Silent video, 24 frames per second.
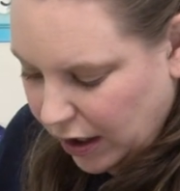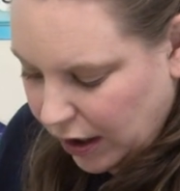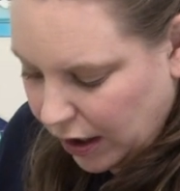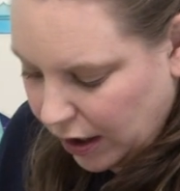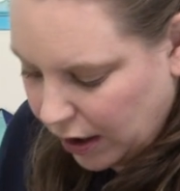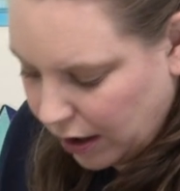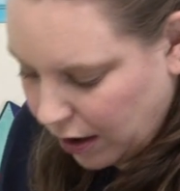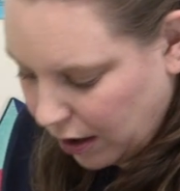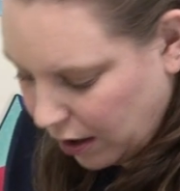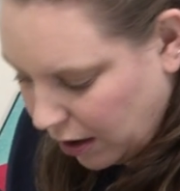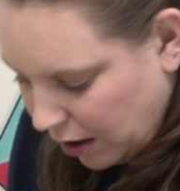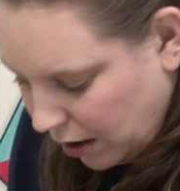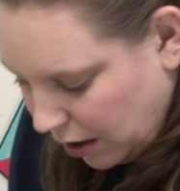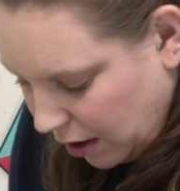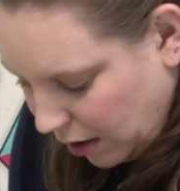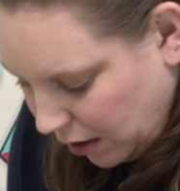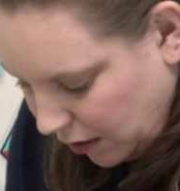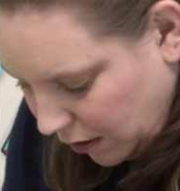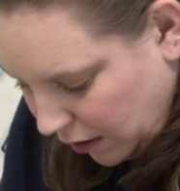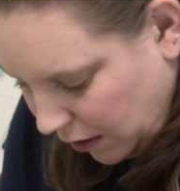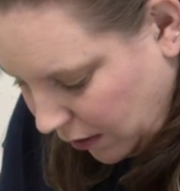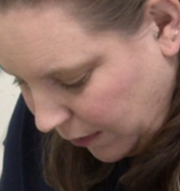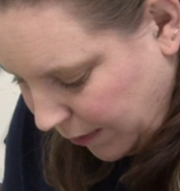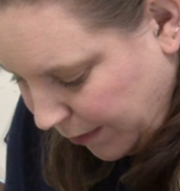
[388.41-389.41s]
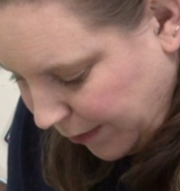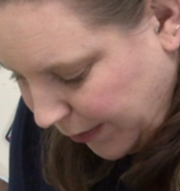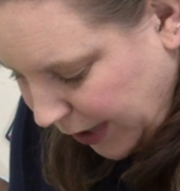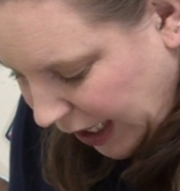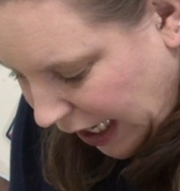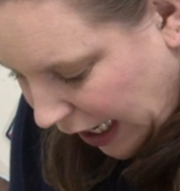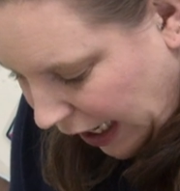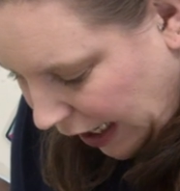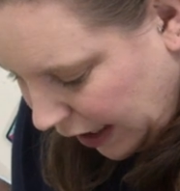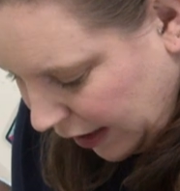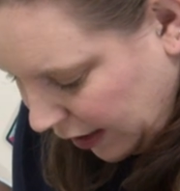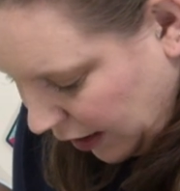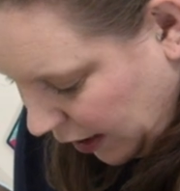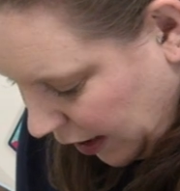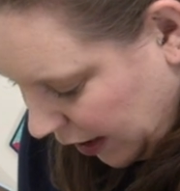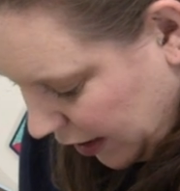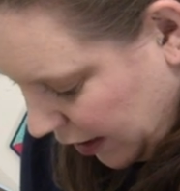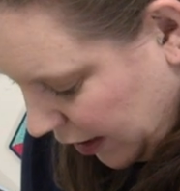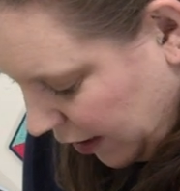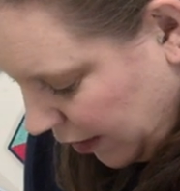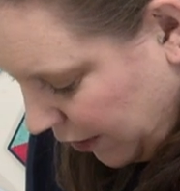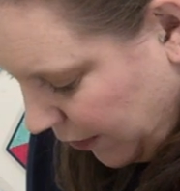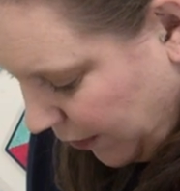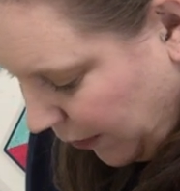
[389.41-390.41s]
But I
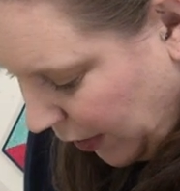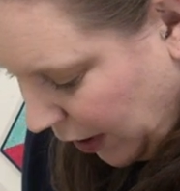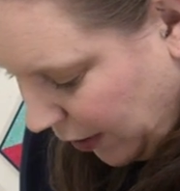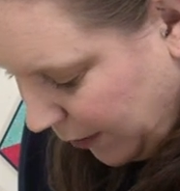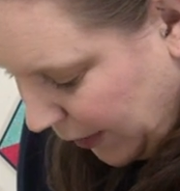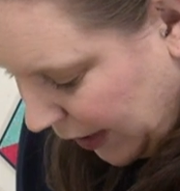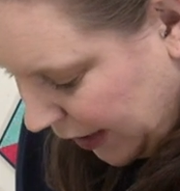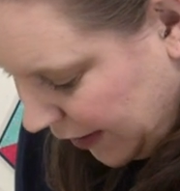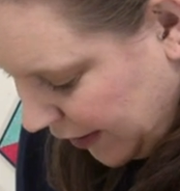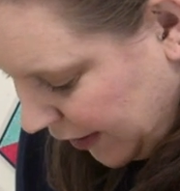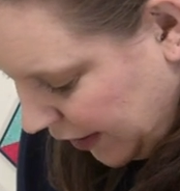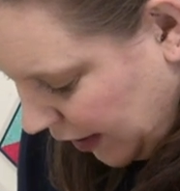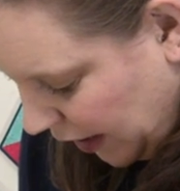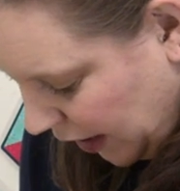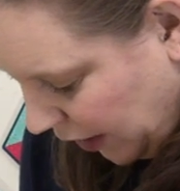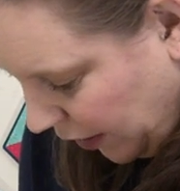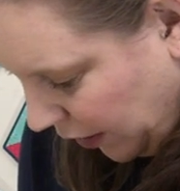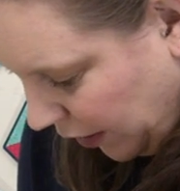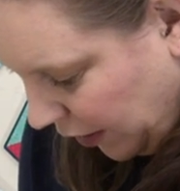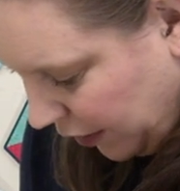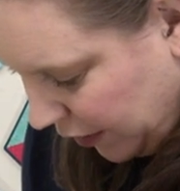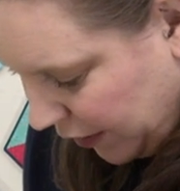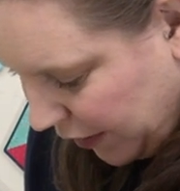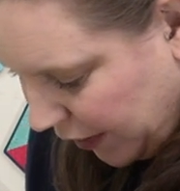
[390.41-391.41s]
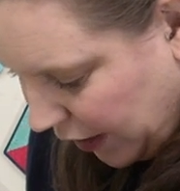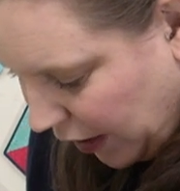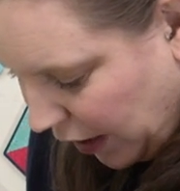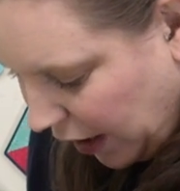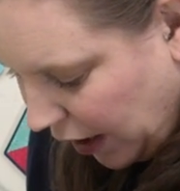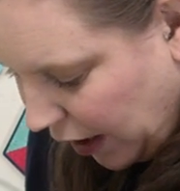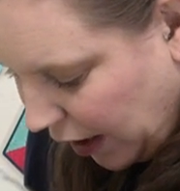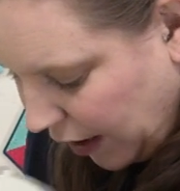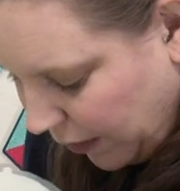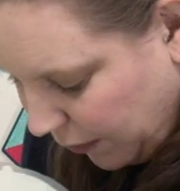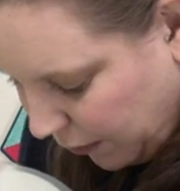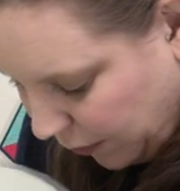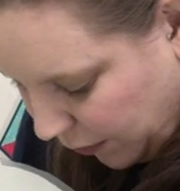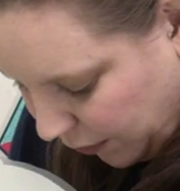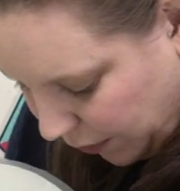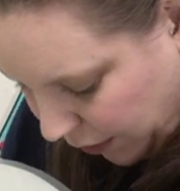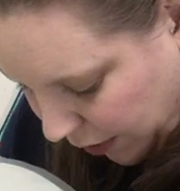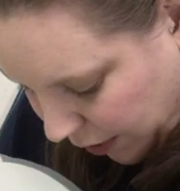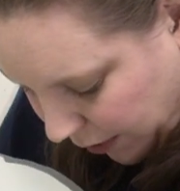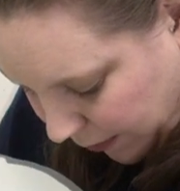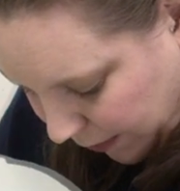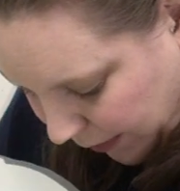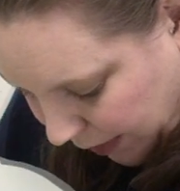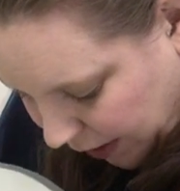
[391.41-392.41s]
didn't wear my sneakers. I
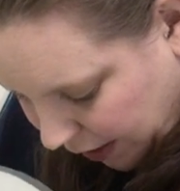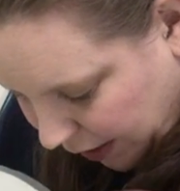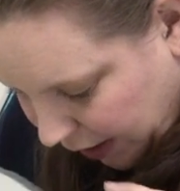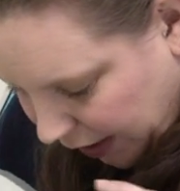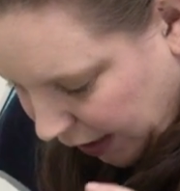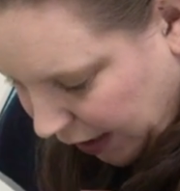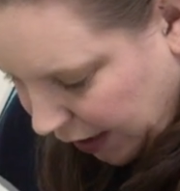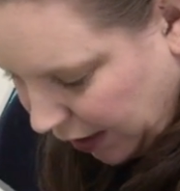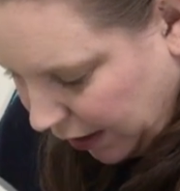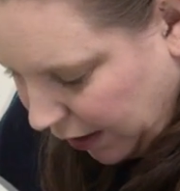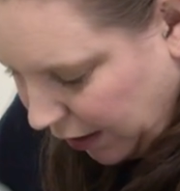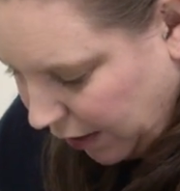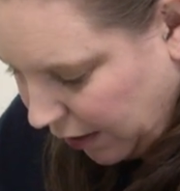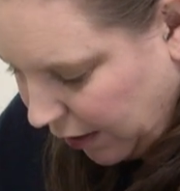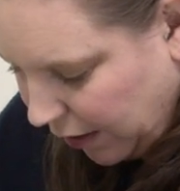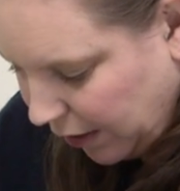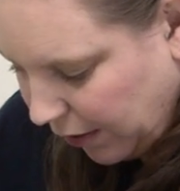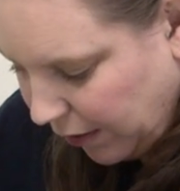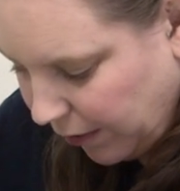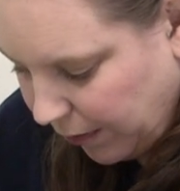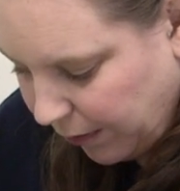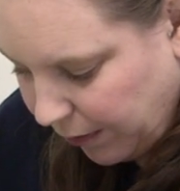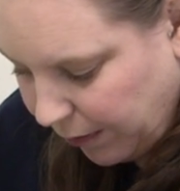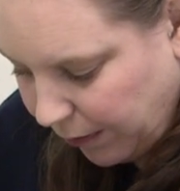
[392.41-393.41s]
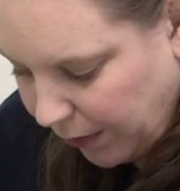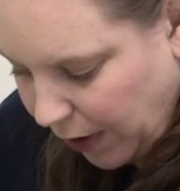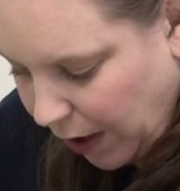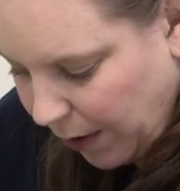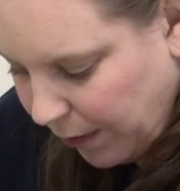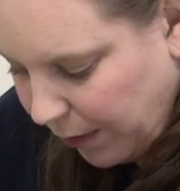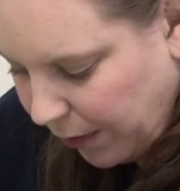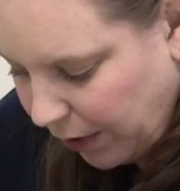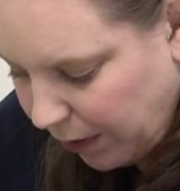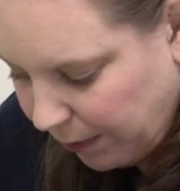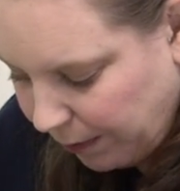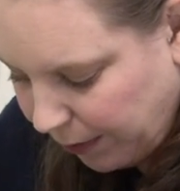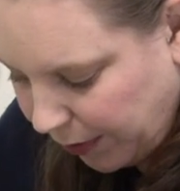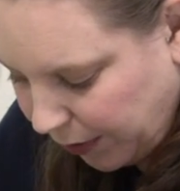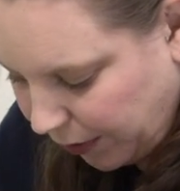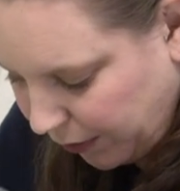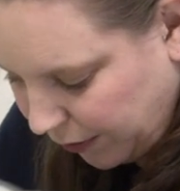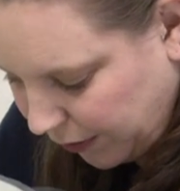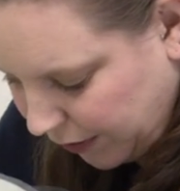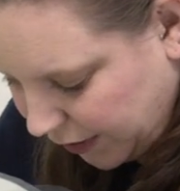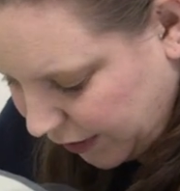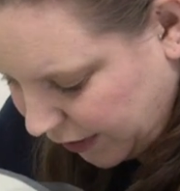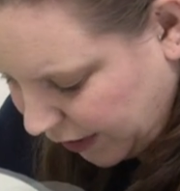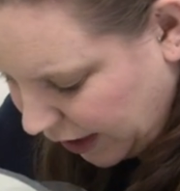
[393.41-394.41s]
wore my rubber
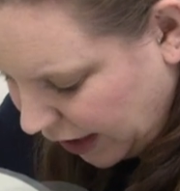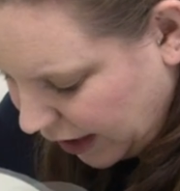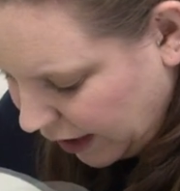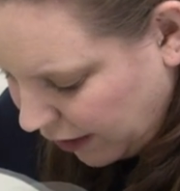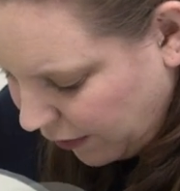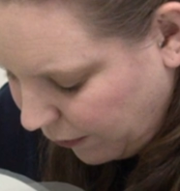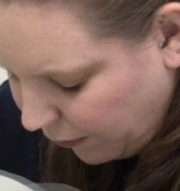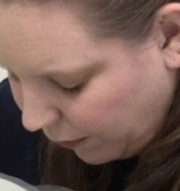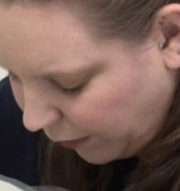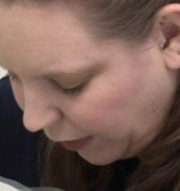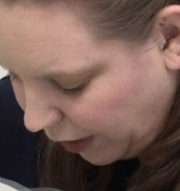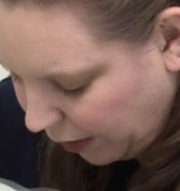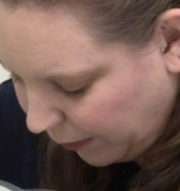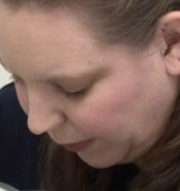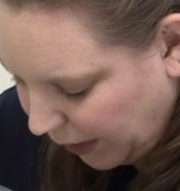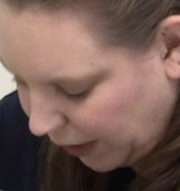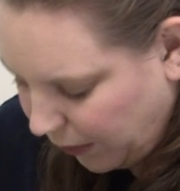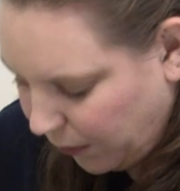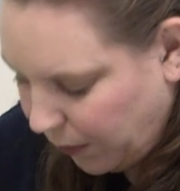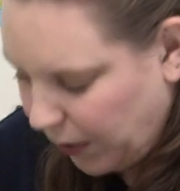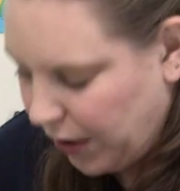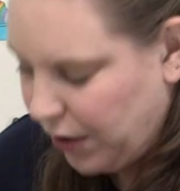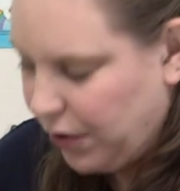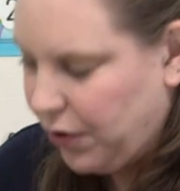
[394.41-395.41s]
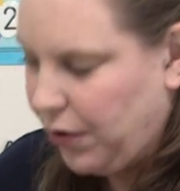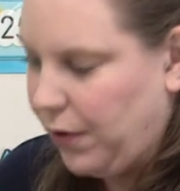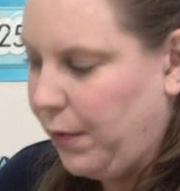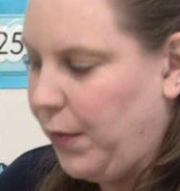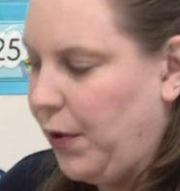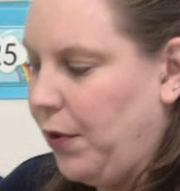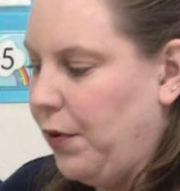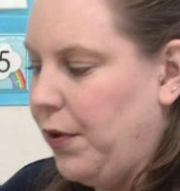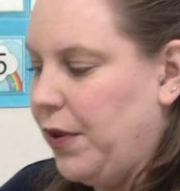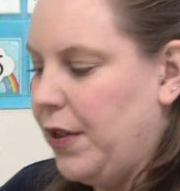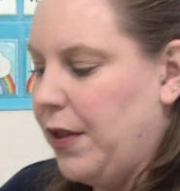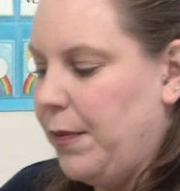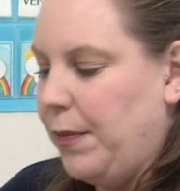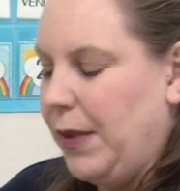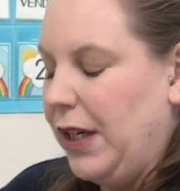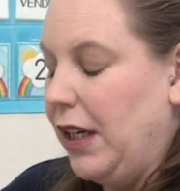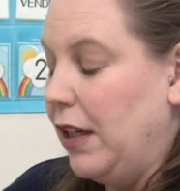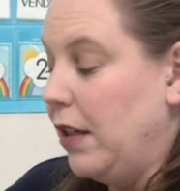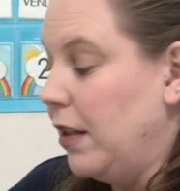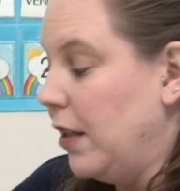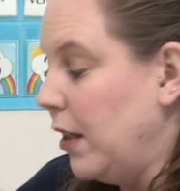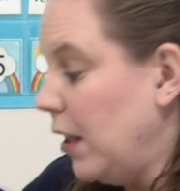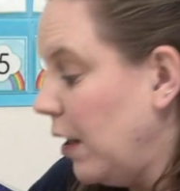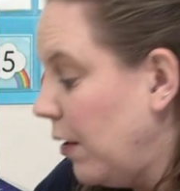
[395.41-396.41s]
boots. I didn't wear my winter boots, but I
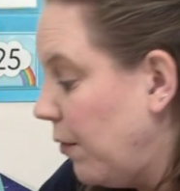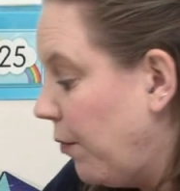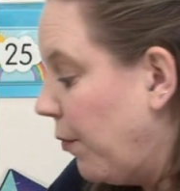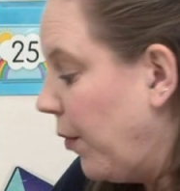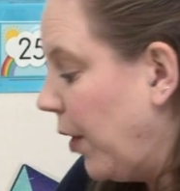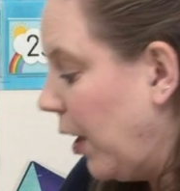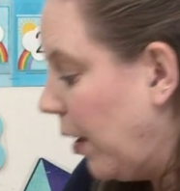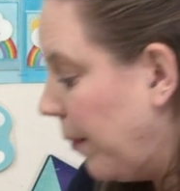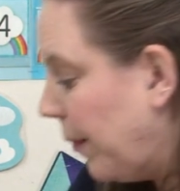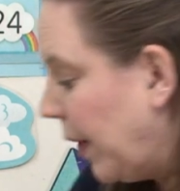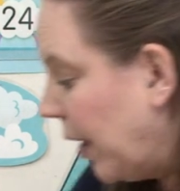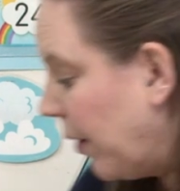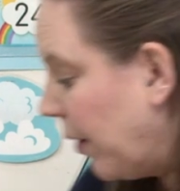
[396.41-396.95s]
did wear my